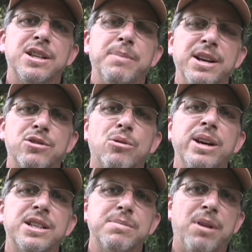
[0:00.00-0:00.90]
to my
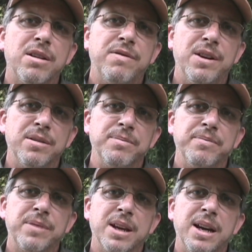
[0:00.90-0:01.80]
Droid smartphone.
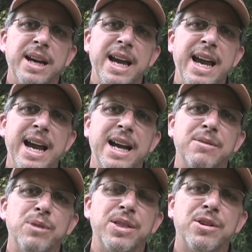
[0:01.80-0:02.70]

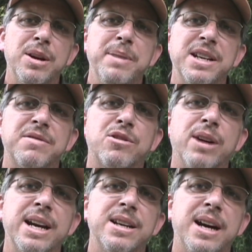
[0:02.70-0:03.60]
And with 30 minutes of
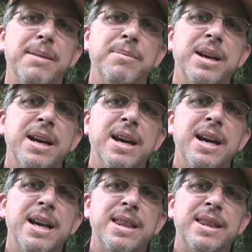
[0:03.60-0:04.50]
crank time,
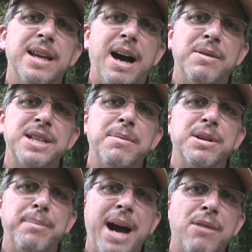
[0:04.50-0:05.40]
I was
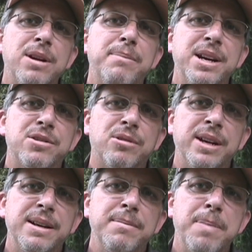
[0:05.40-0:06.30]
able to power up my
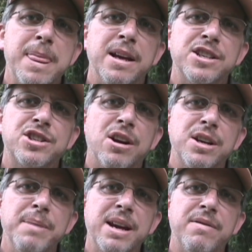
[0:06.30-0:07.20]
Droid,
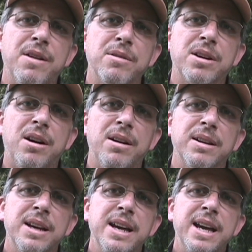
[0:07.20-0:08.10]
start to make a phone
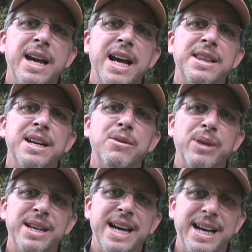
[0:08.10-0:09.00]
call, and then it
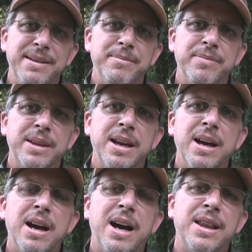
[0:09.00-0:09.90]
went dead.
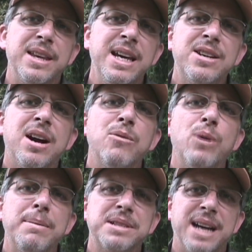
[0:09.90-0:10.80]
The Etón
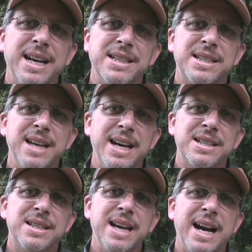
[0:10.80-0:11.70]
website
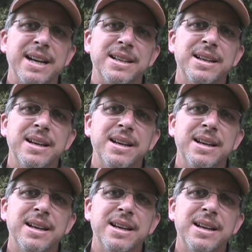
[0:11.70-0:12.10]
states that